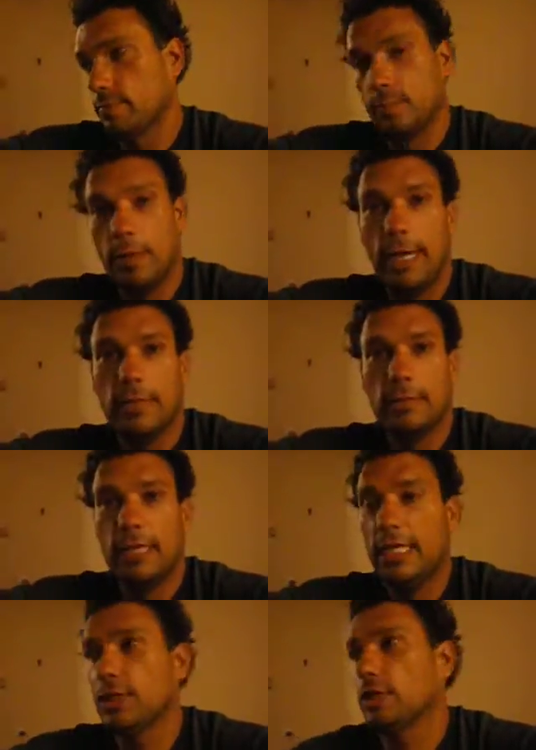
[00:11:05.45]
right?
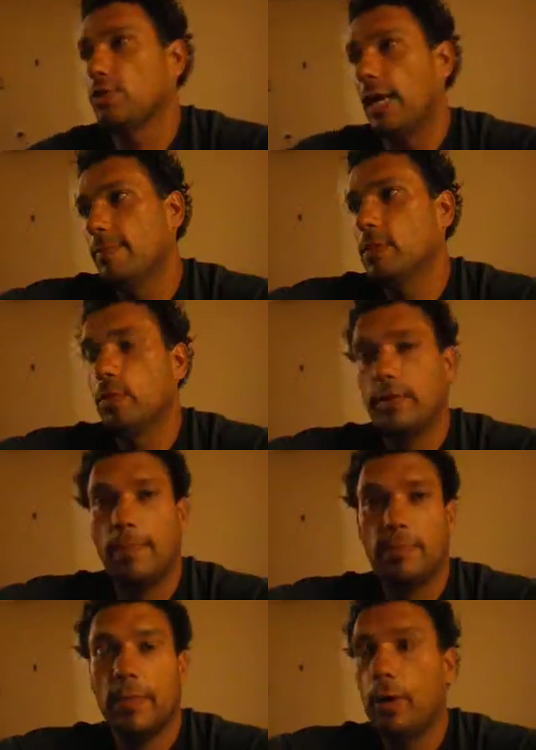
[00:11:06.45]
He just grabs her with
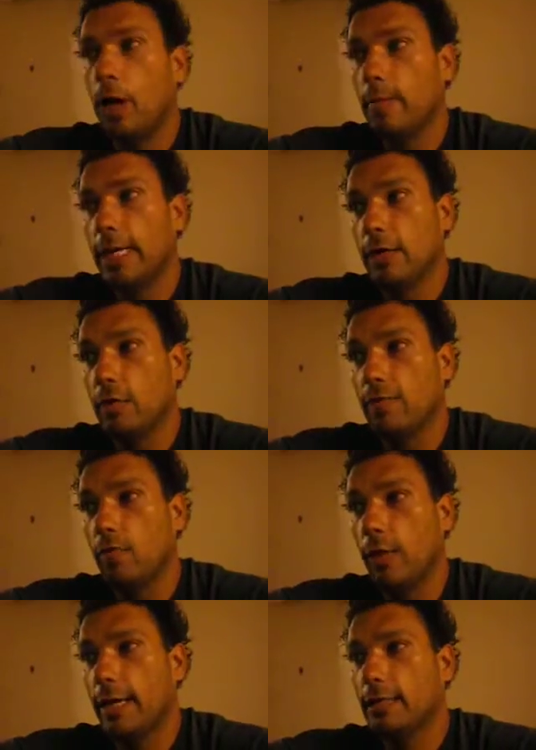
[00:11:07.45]
the palm hitting her
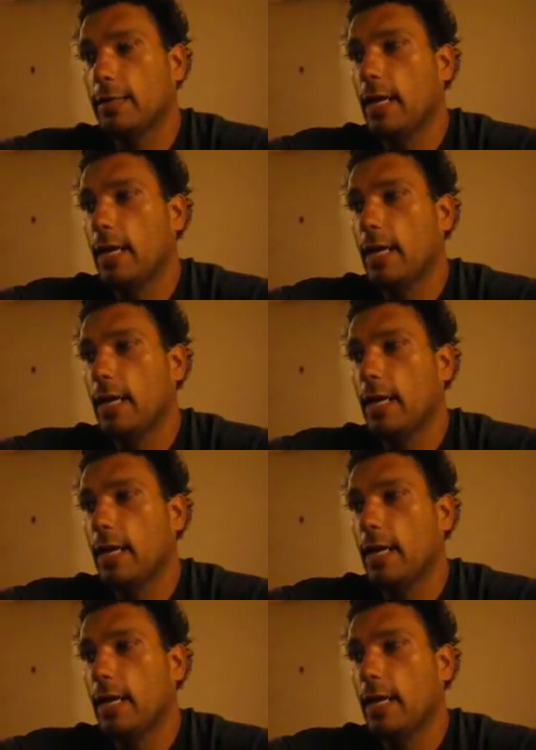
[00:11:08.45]
forehead,